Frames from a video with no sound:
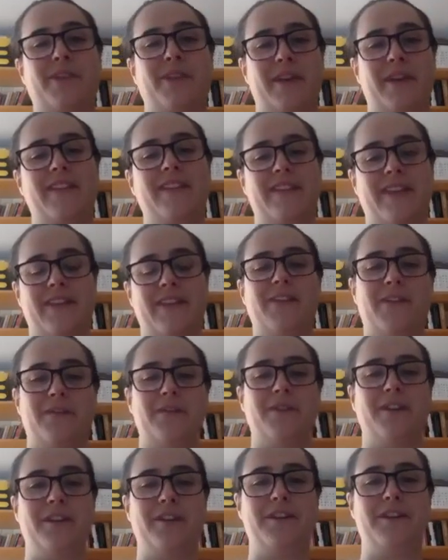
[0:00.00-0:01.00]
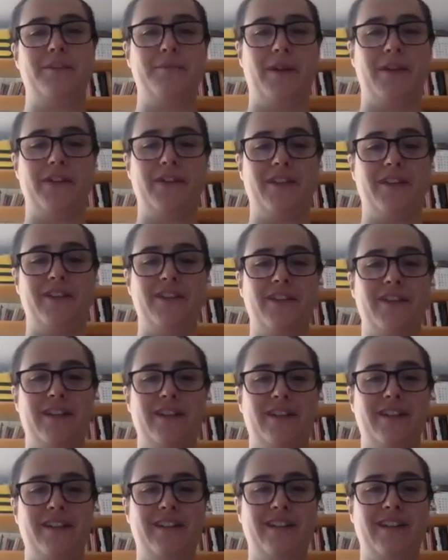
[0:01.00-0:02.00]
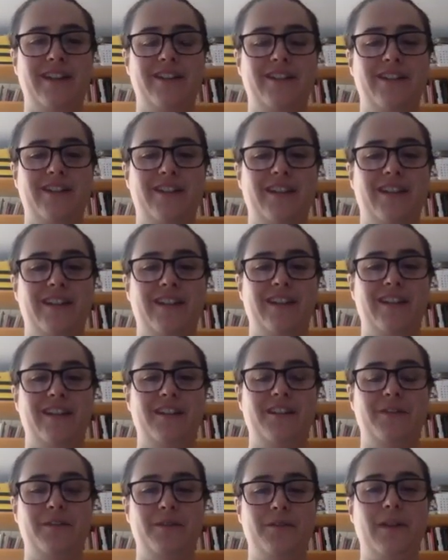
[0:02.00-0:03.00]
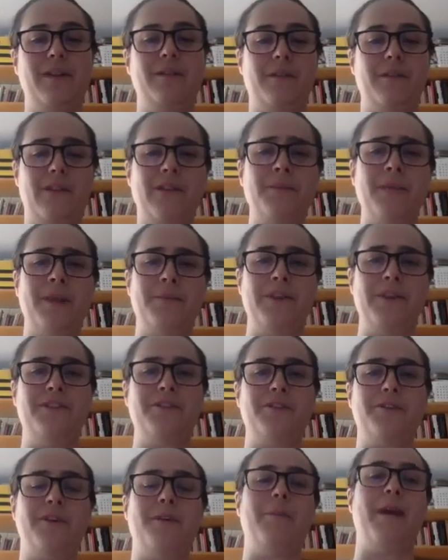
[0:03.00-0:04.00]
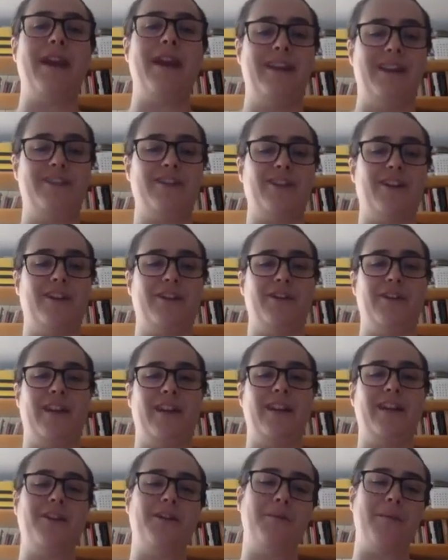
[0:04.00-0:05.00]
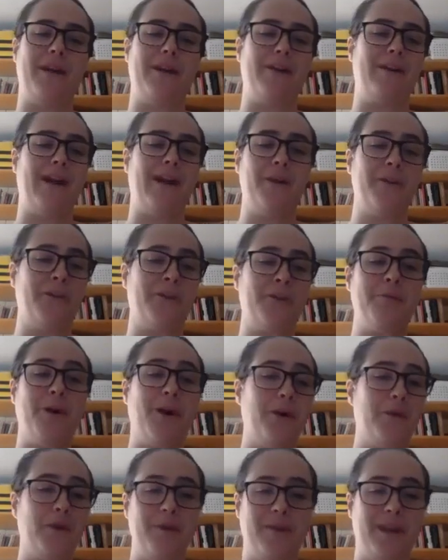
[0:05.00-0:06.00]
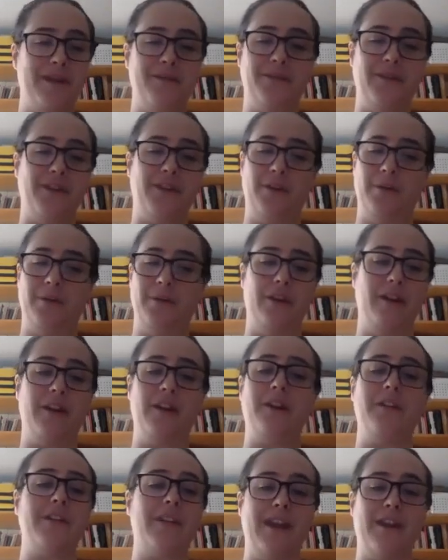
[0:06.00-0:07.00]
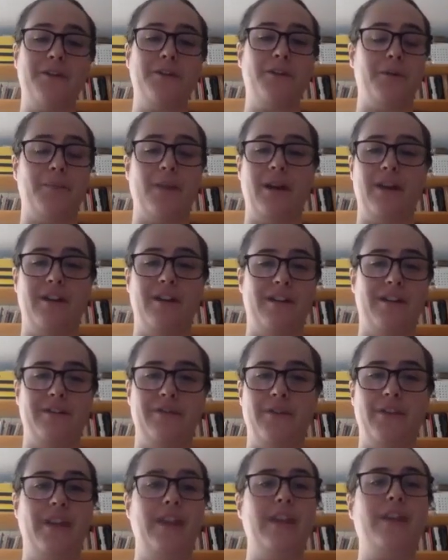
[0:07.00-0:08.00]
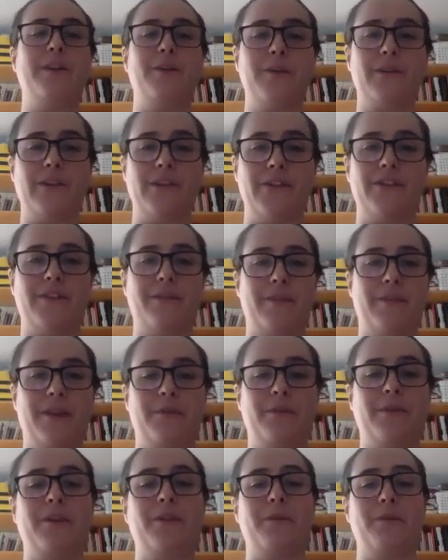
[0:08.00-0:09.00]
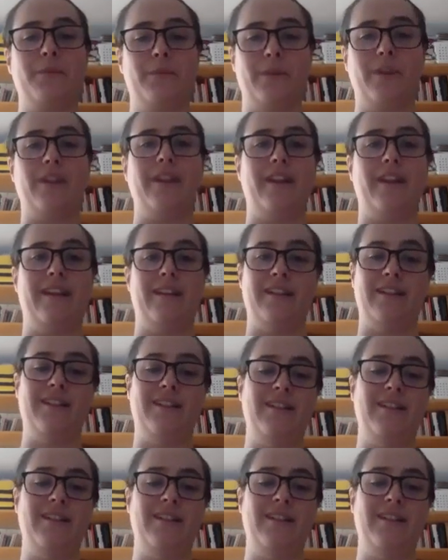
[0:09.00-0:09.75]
I think that's a really good message there, Angela, that we sometimes need to remind each other that no matter how small we might feel, we're an integral part of the ecosystem that we're within.